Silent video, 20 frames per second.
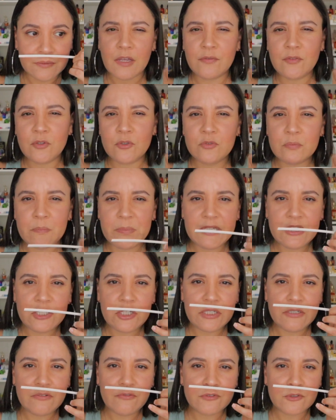of those
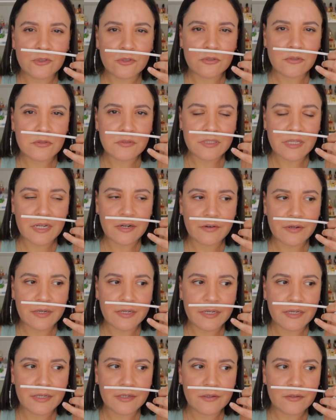beachy florals that are in
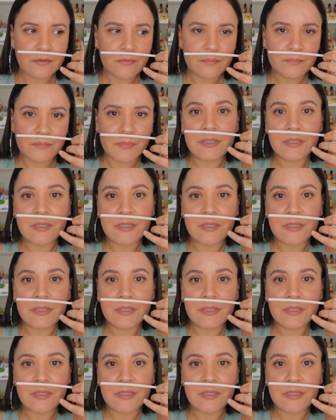here,